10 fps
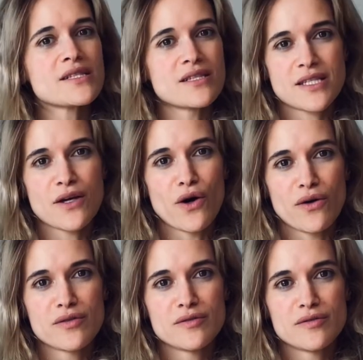until
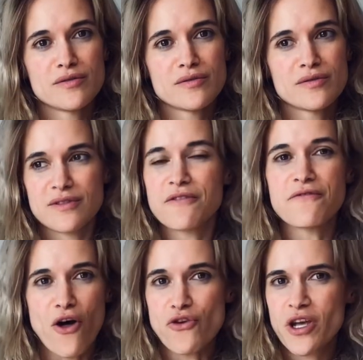the
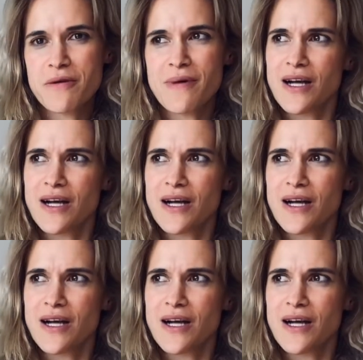father came back.